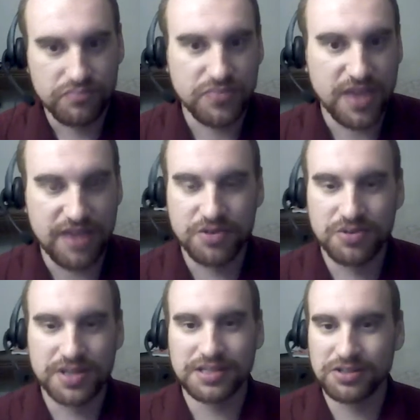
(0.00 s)
If you
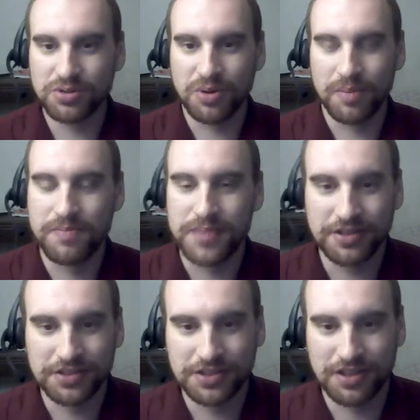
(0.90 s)
listen to a
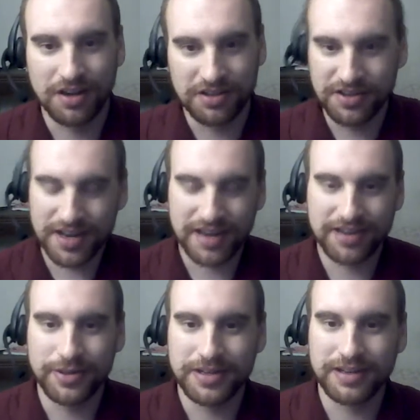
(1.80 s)
Beatles song, you're not
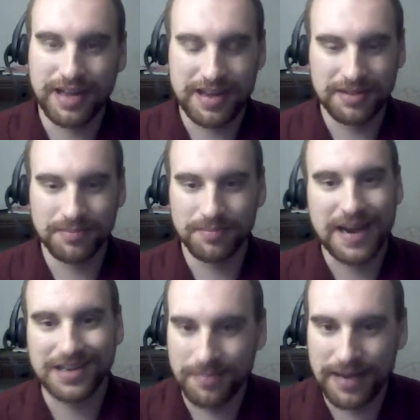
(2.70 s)
going to, and
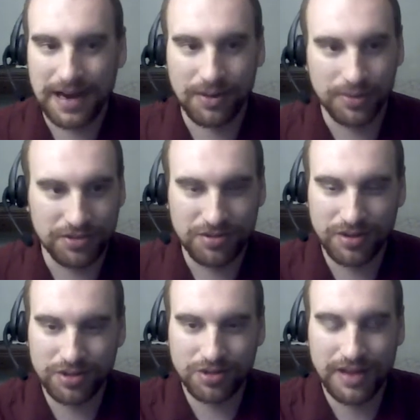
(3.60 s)
back to back with a
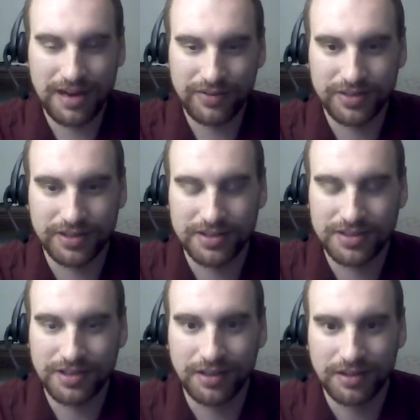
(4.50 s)
traditional African
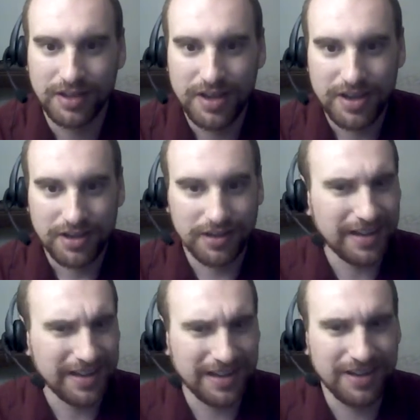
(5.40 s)
song, you're not
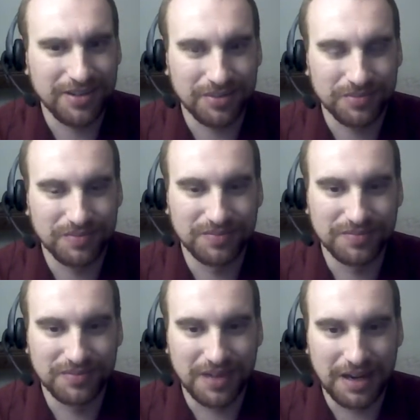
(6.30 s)
going to hear the
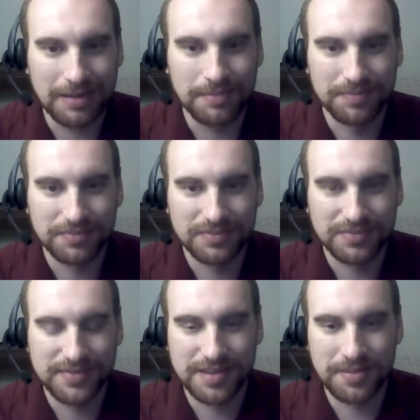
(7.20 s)

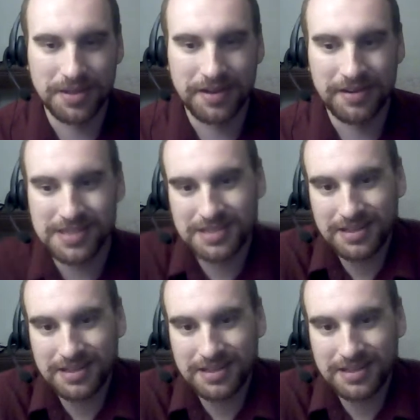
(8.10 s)
similarities.